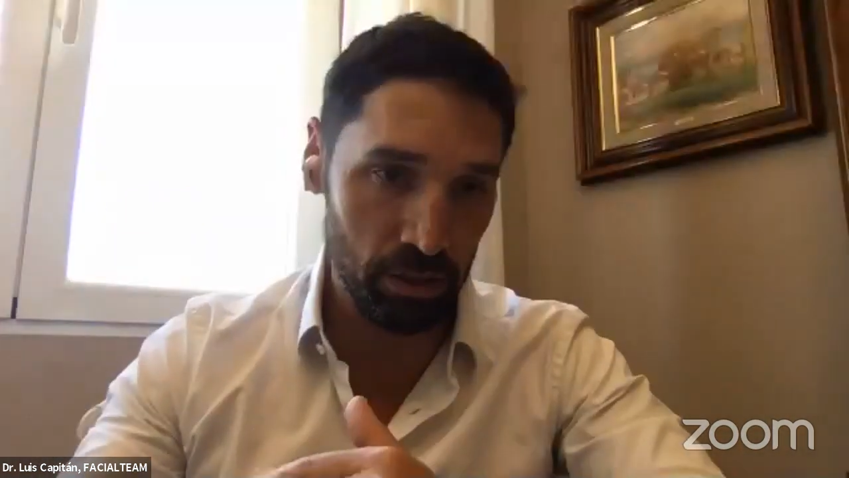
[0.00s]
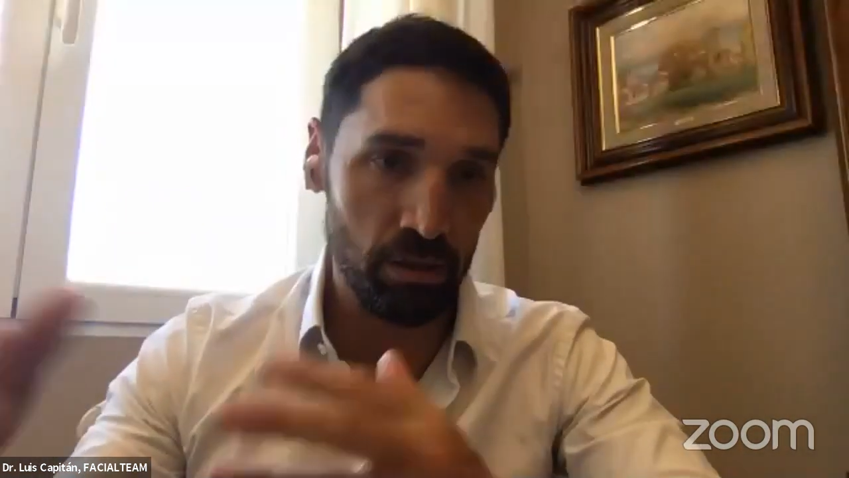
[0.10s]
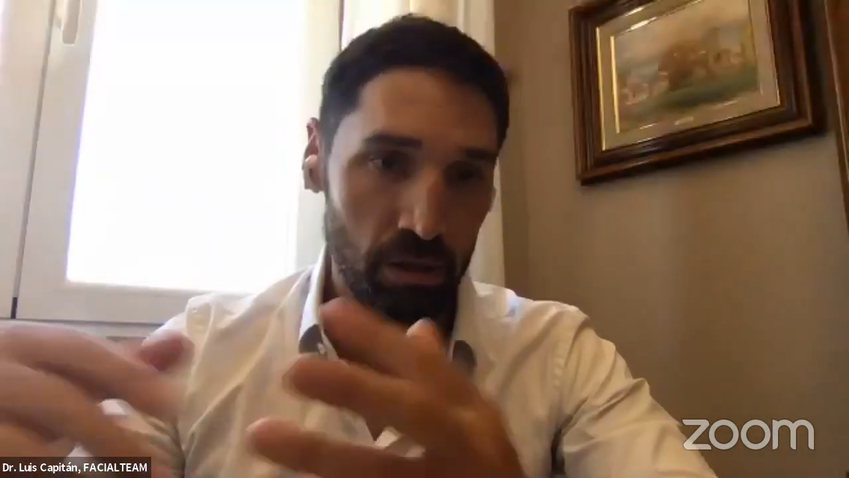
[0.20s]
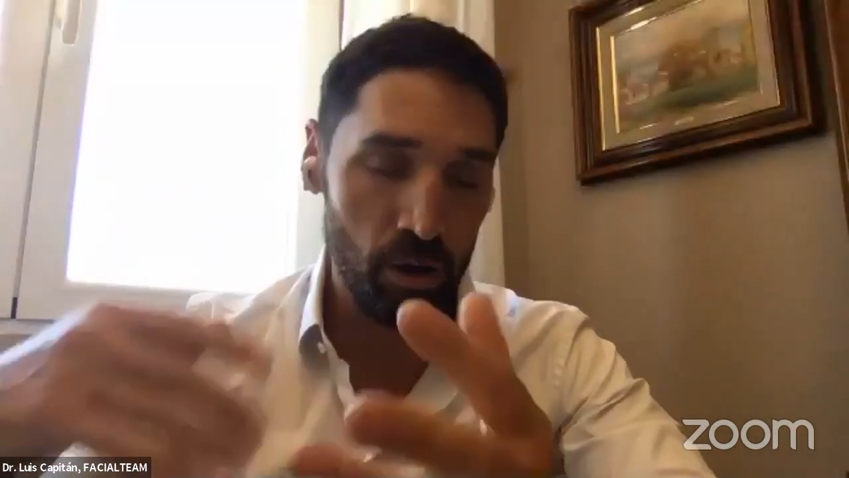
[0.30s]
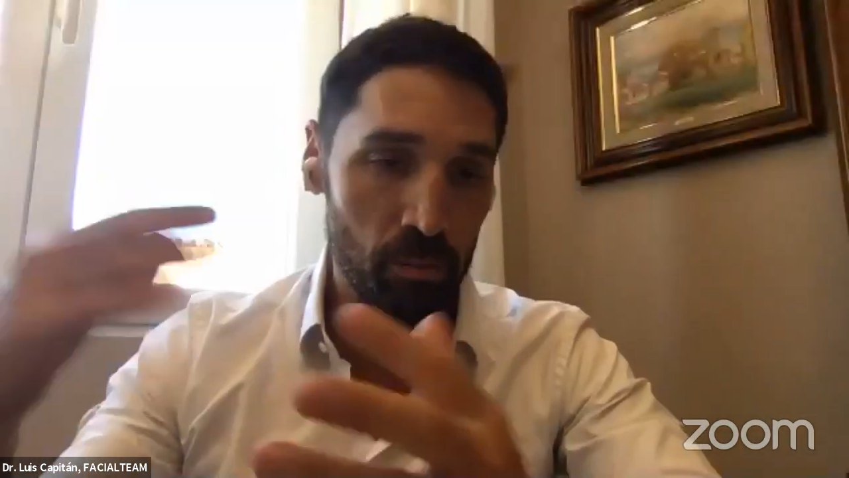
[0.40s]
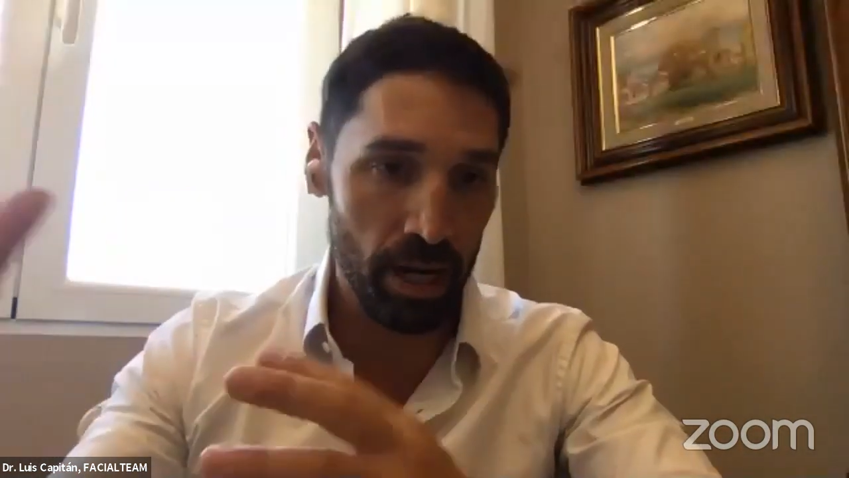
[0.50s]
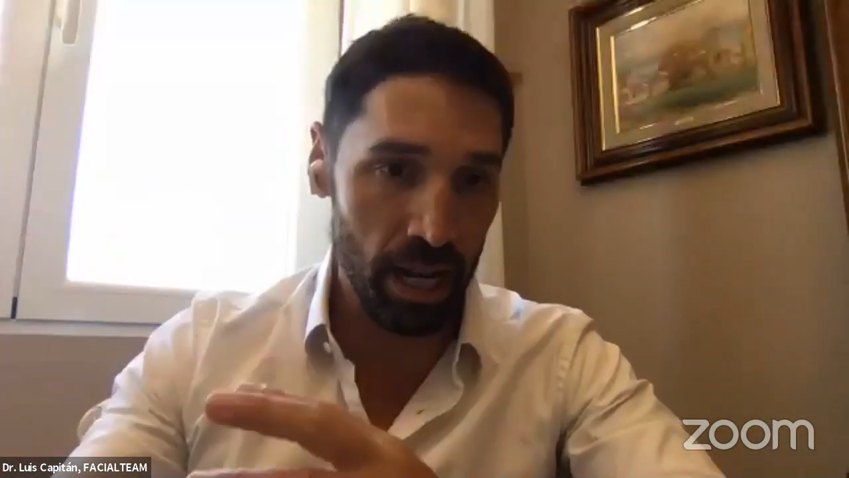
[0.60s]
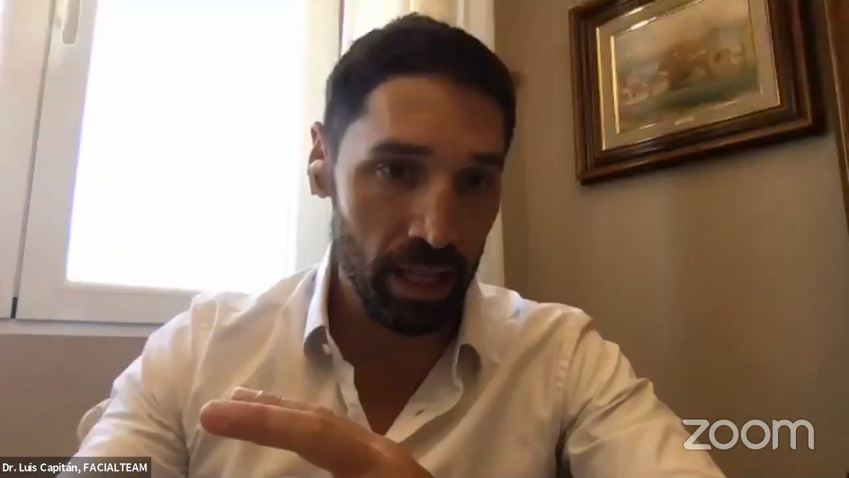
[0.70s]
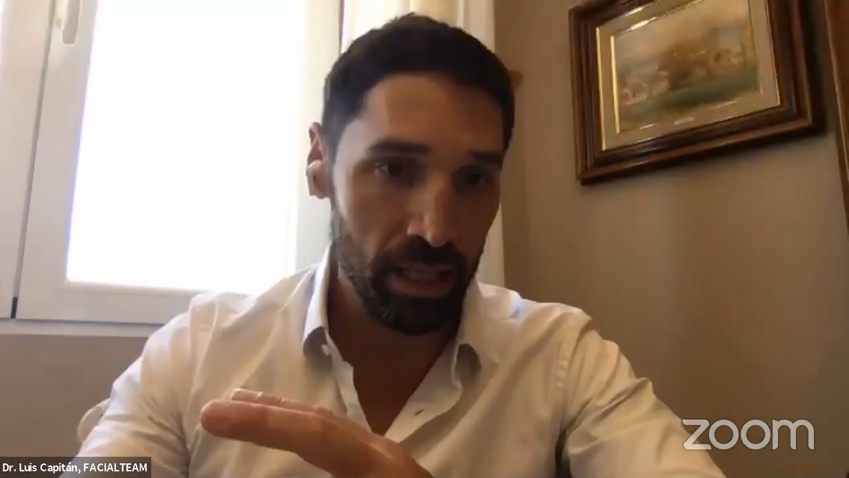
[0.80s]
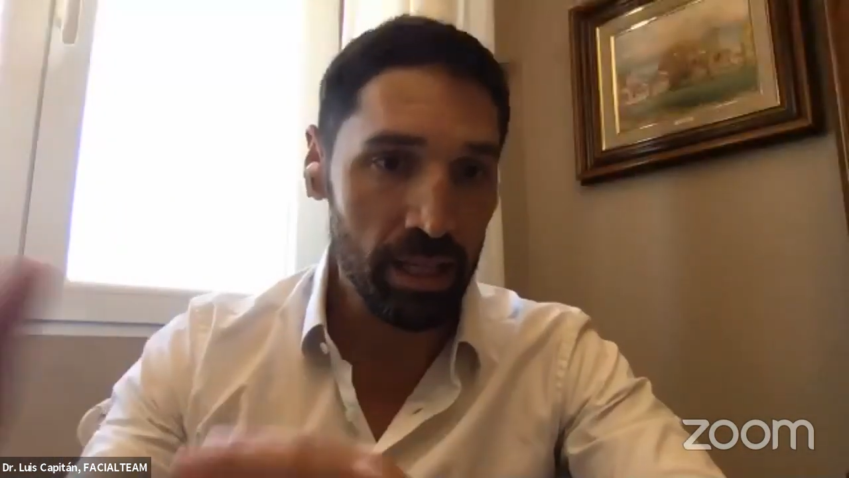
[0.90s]
or
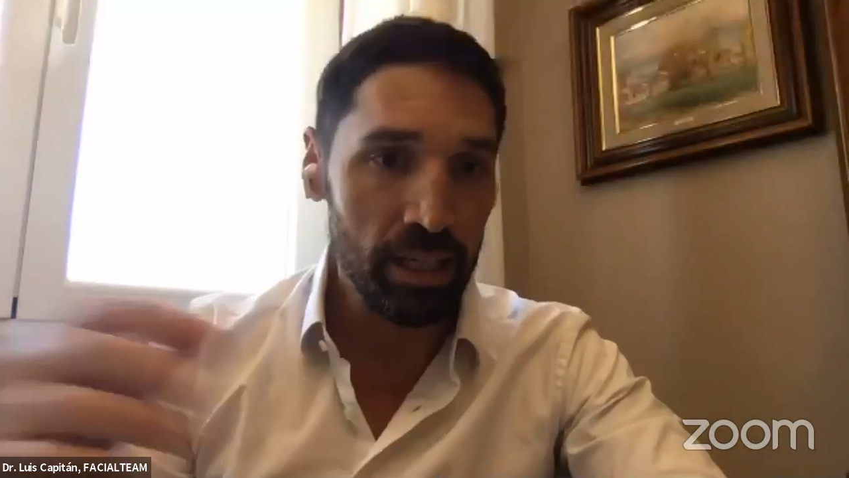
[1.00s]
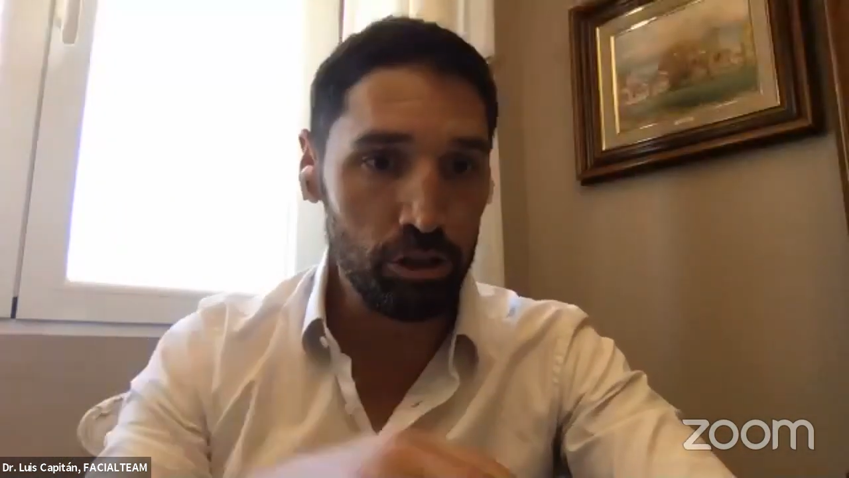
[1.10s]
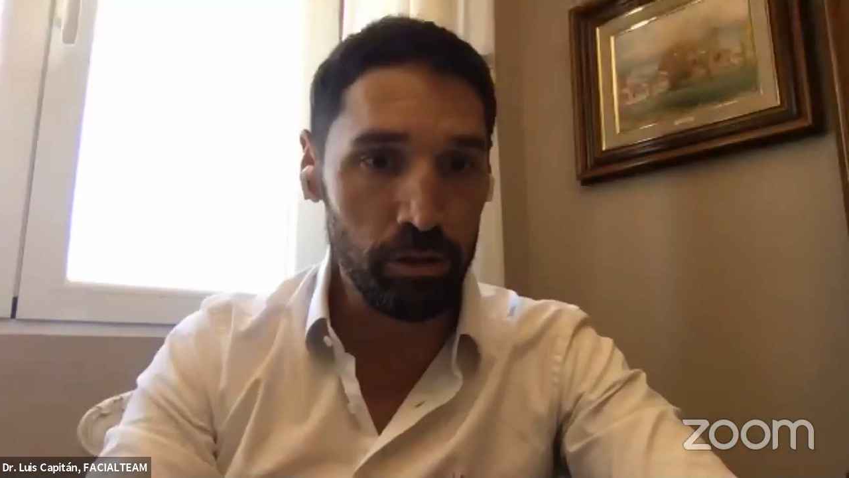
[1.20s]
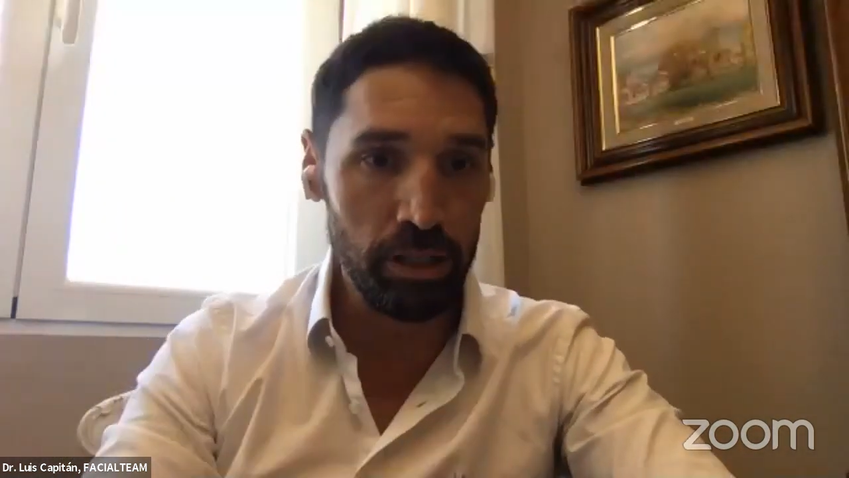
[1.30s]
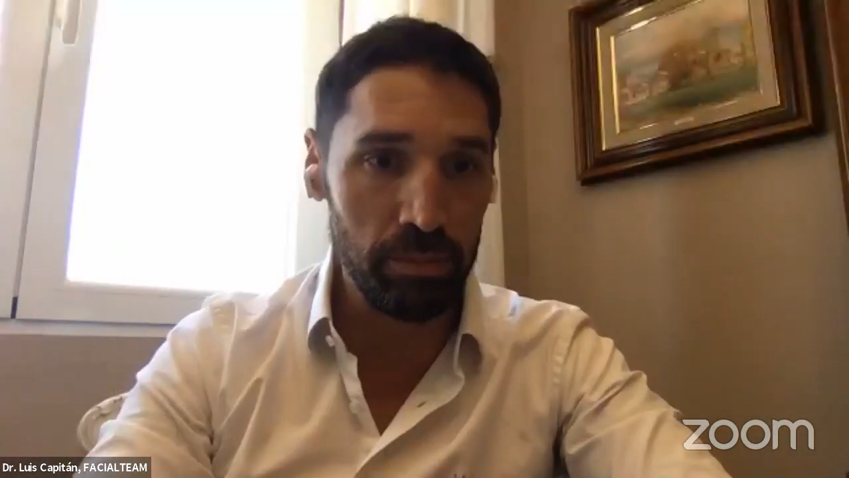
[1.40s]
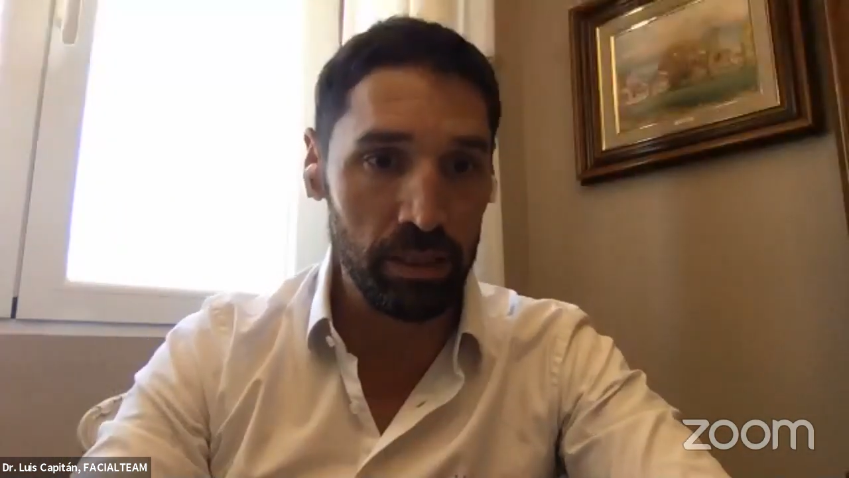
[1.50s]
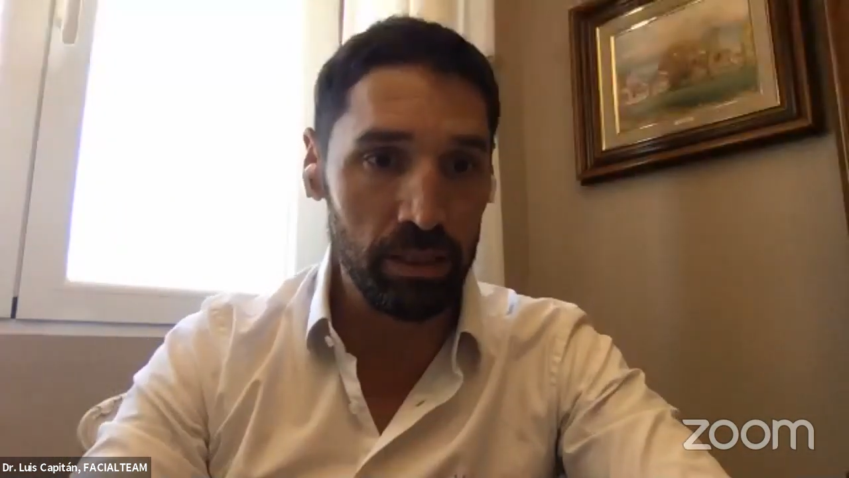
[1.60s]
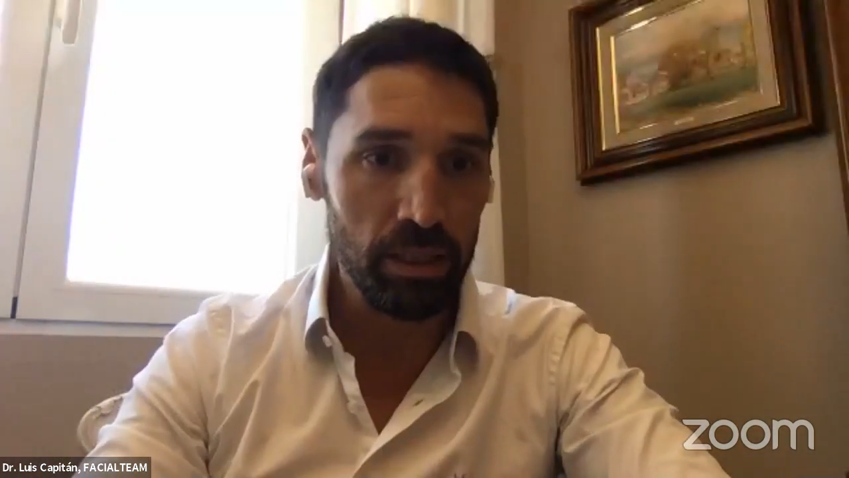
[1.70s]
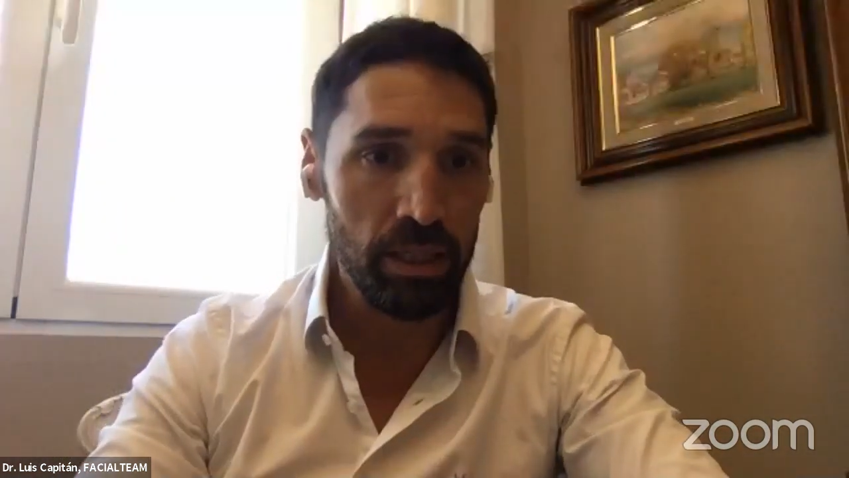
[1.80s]
hormonal treatment.